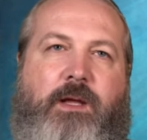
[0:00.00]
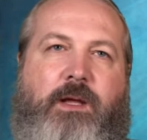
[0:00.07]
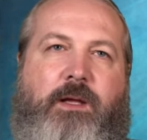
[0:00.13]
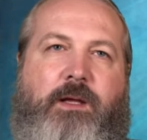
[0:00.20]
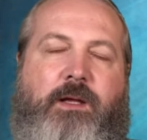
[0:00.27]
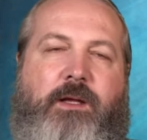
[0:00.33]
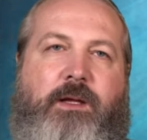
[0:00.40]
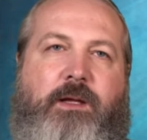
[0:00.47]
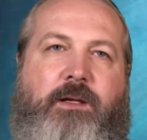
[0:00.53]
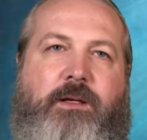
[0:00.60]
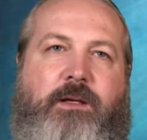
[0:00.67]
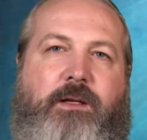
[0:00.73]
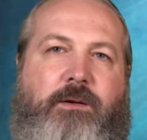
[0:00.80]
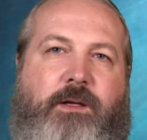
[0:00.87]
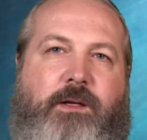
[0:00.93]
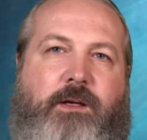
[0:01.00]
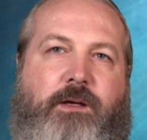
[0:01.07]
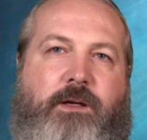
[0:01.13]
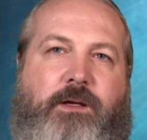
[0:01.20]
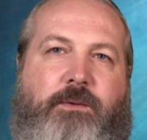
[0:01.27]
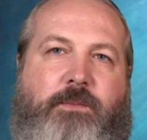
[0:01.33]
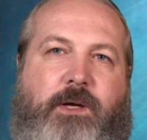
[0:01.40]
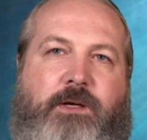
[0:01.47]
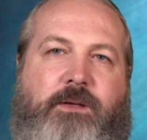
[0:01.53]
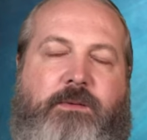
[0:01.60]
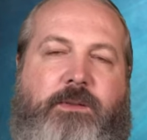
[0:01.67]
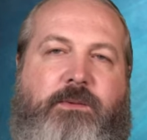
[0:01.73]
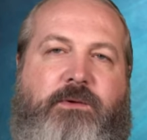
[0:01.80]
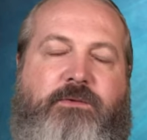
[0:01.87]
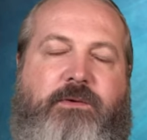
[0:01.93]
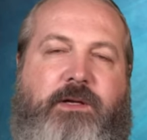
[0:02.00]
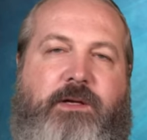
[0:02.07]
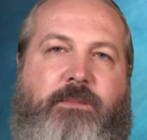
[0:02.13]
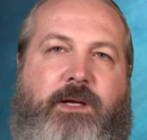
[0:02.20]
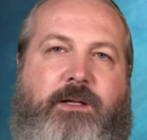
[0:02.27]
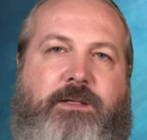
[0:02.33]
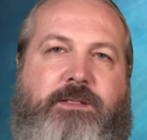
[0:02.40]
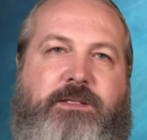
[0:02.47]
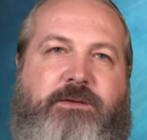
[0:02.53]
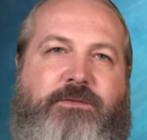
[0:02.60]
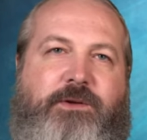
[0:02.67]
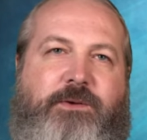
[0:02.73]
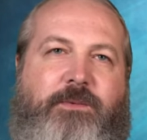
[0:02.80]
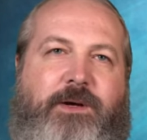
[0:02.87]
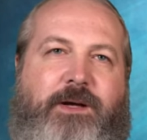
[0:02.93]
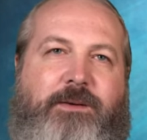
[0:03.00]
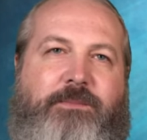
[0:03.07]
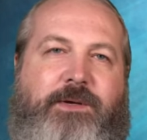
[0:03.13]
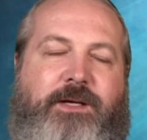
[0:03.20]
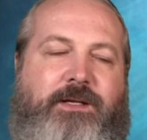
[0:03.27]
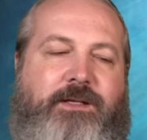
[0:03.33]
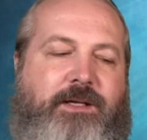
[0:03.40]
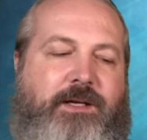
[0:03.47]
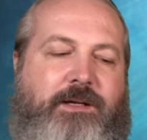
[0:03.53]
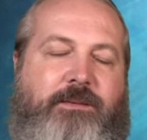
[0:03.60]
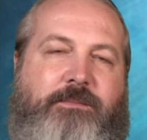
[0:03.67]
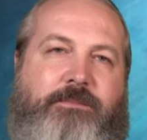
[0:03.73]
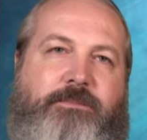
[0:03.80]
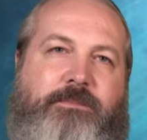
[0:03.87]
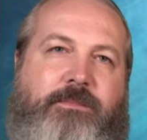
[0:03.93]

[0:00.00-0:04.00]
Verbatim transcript: And you're welcome to be fundamentalist if you want, but I'm